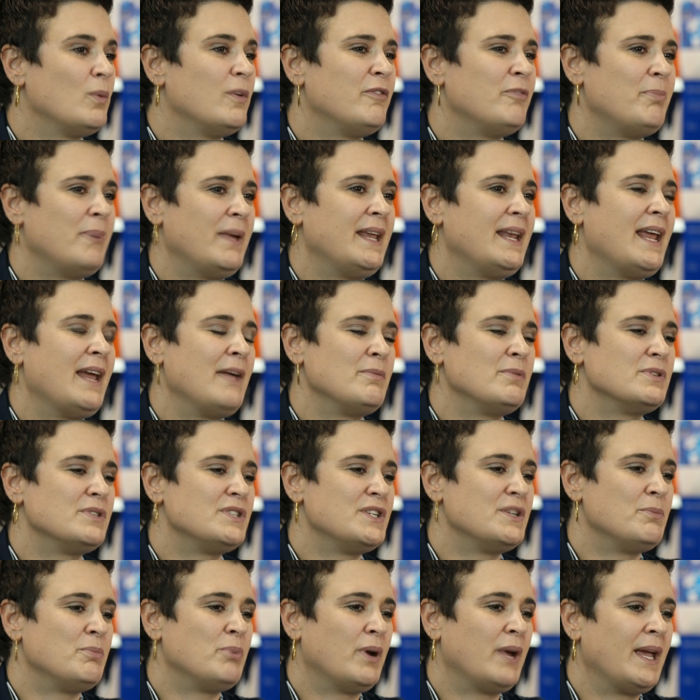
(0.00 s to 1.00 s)
We've been able
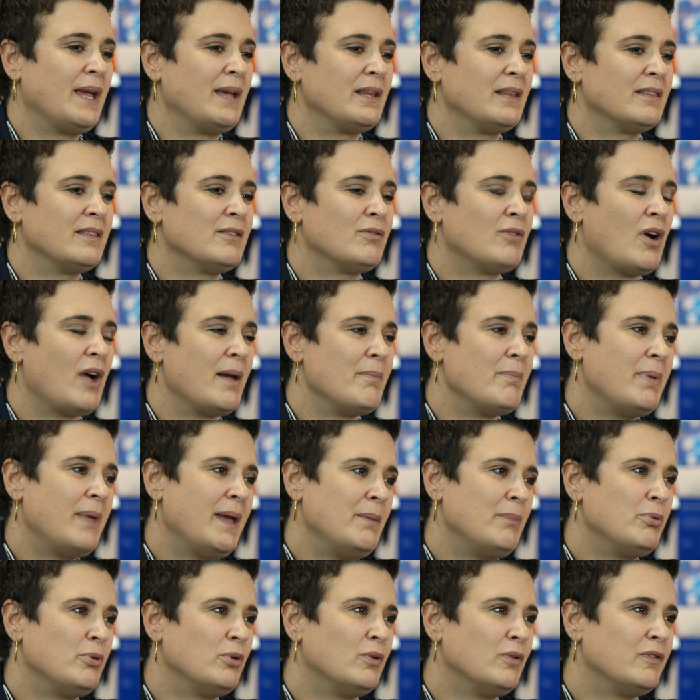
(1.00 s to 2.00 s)
to bring the right
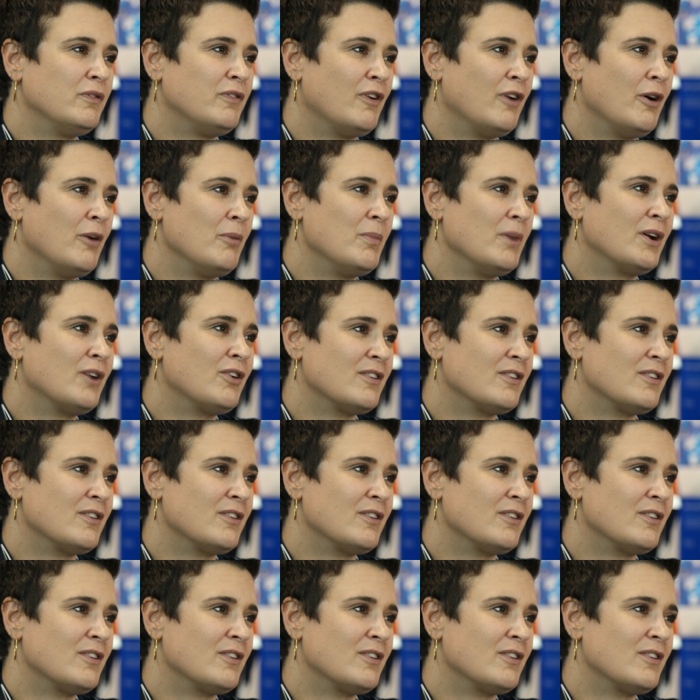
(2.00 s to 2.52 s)
people from